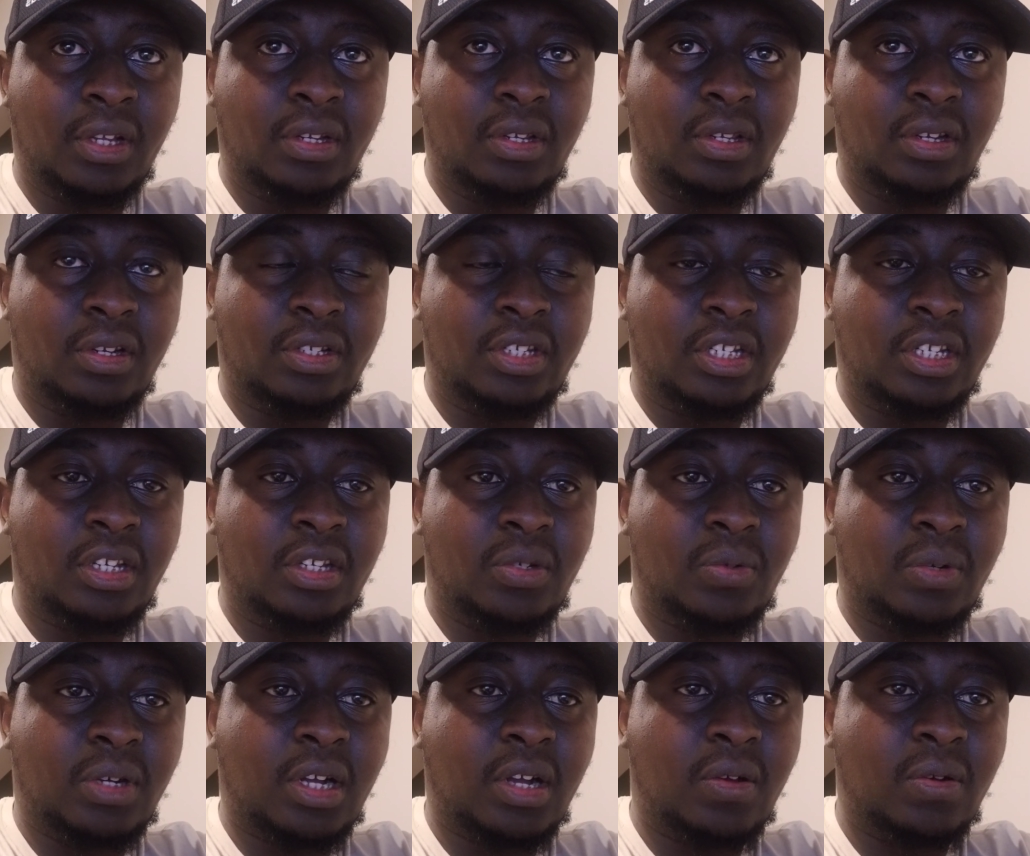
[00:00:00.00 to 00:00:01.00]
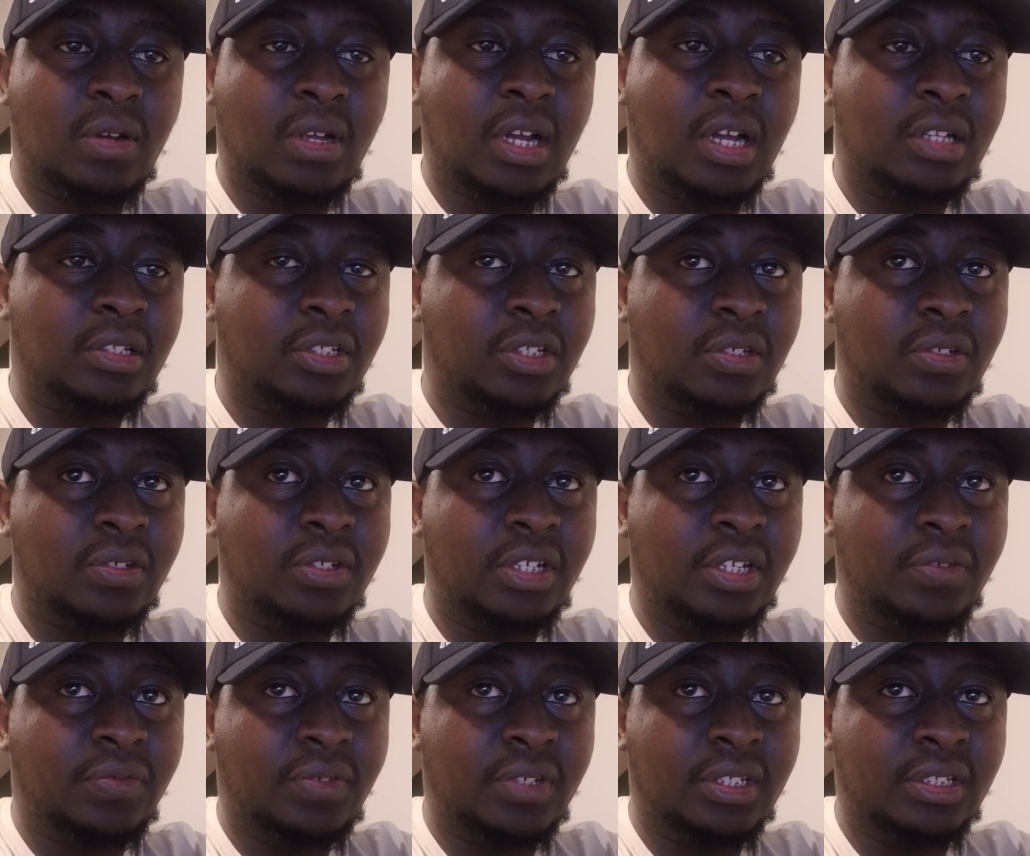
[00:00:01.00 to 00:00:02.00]
not taking into account cultural
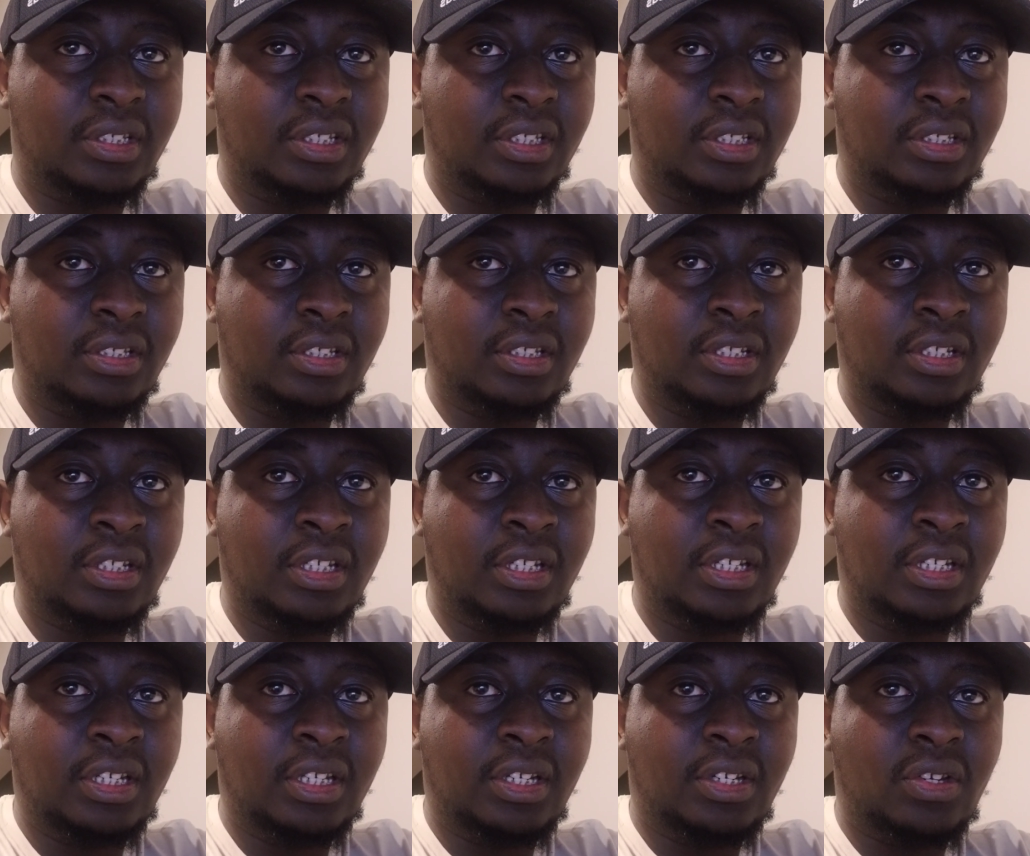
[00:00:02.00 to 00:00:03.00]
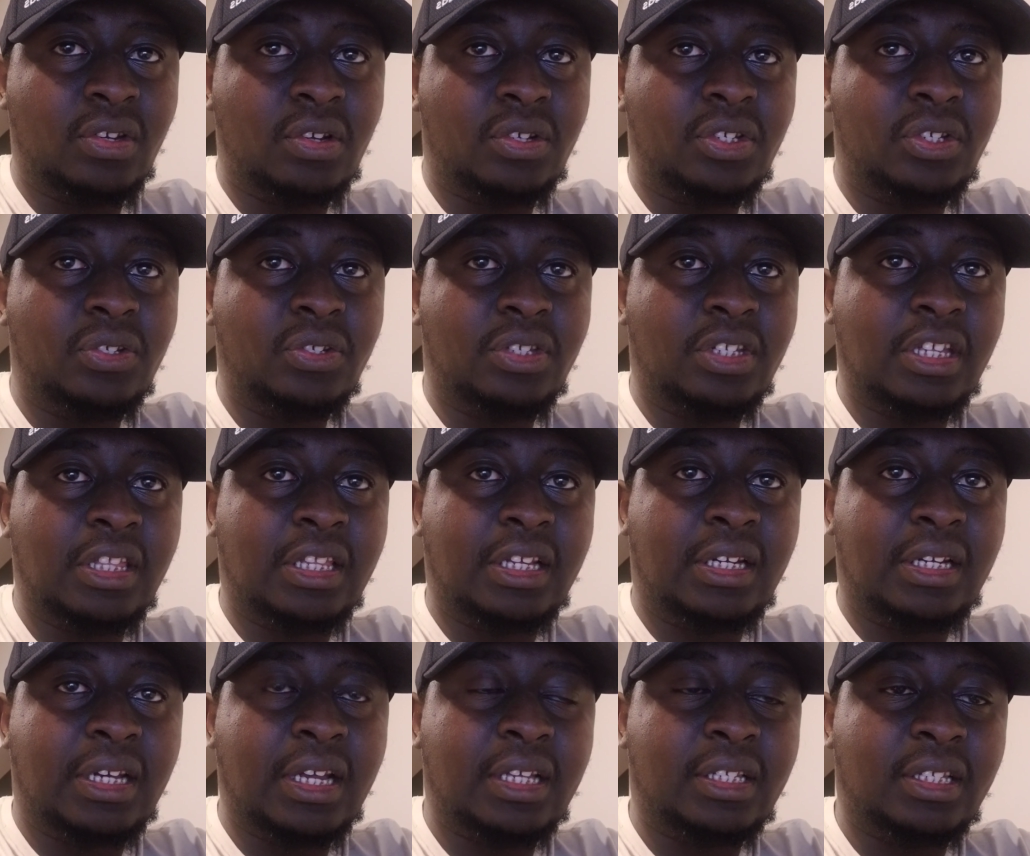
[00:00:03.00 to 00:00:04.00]
differences, not using the
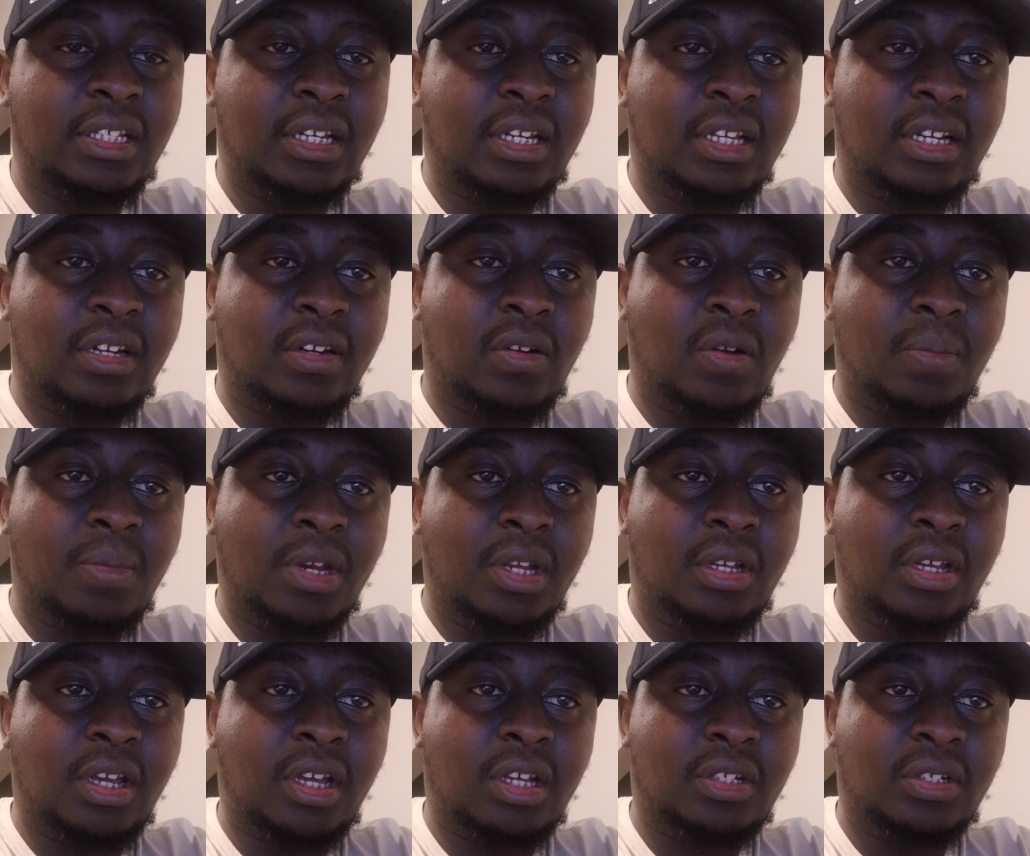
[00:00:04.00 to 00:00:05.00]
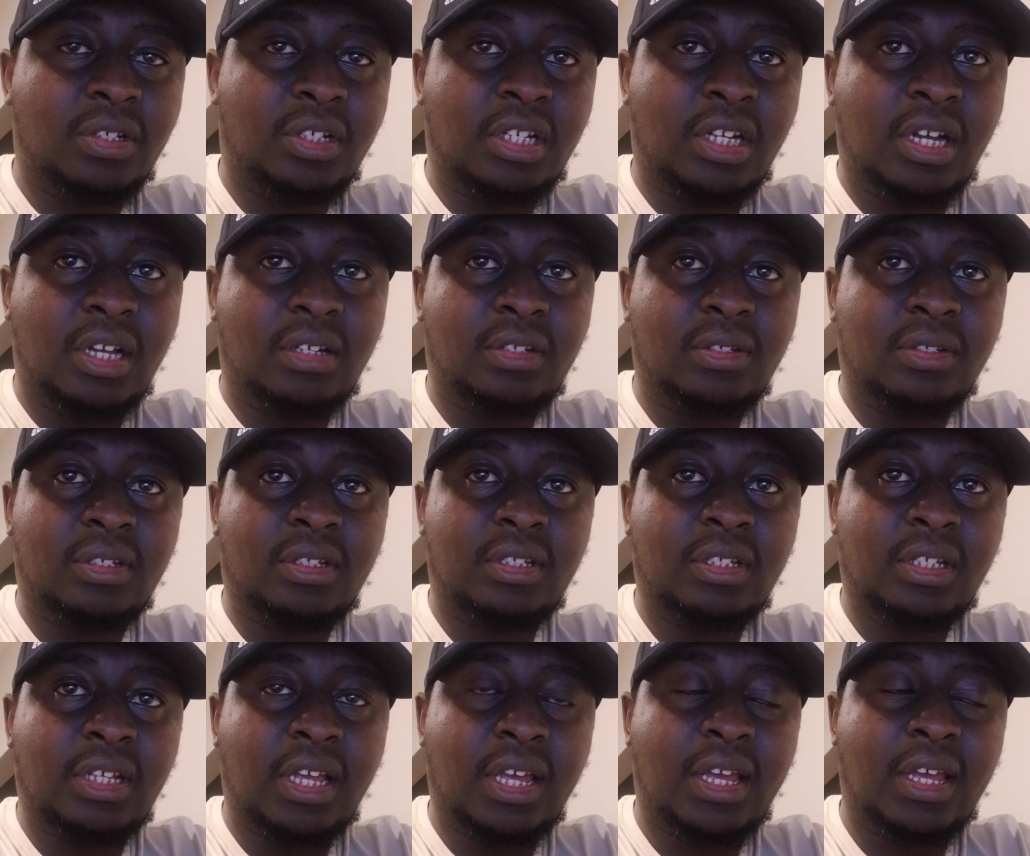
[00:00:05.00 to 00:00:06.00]
designated communication channels,
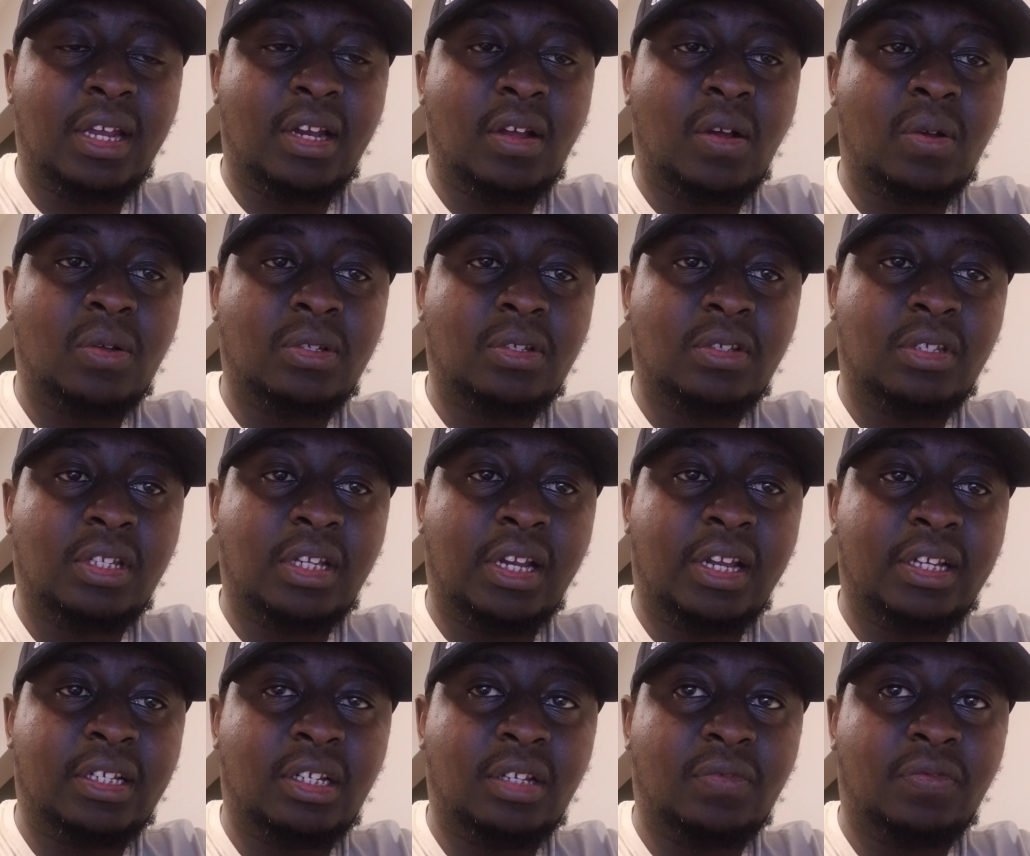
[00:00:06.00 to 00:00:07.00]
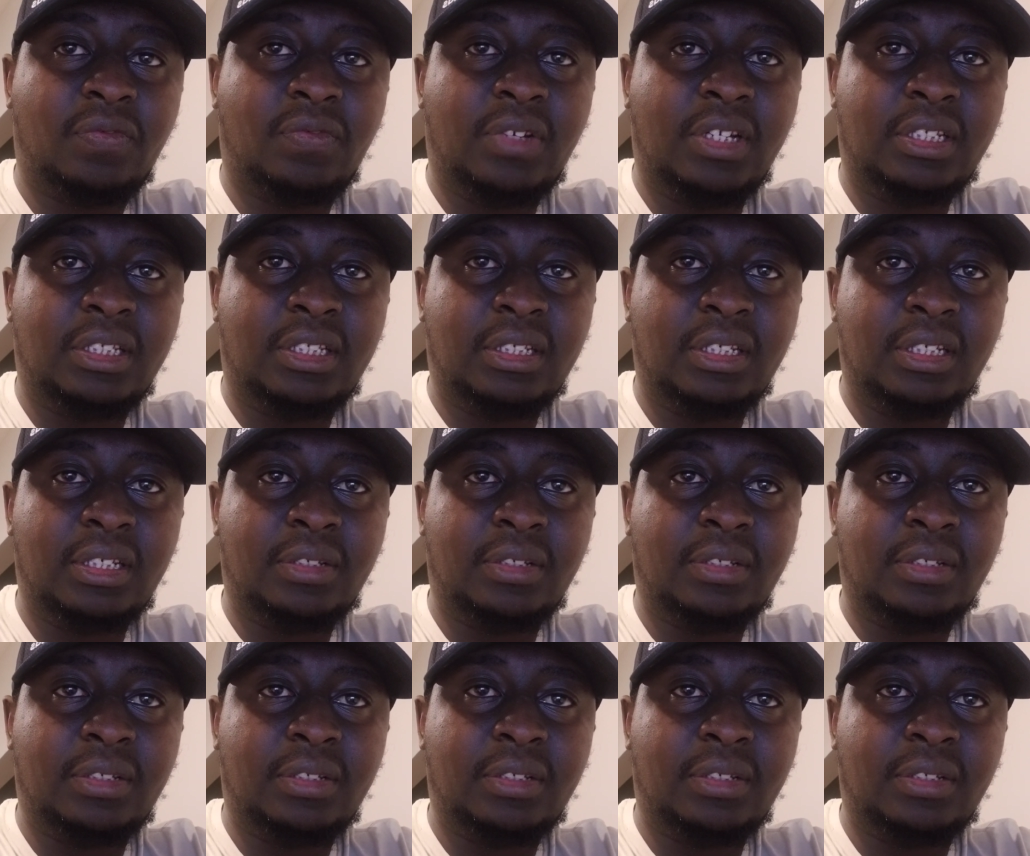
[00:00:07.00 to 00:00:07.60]
and also selective listening.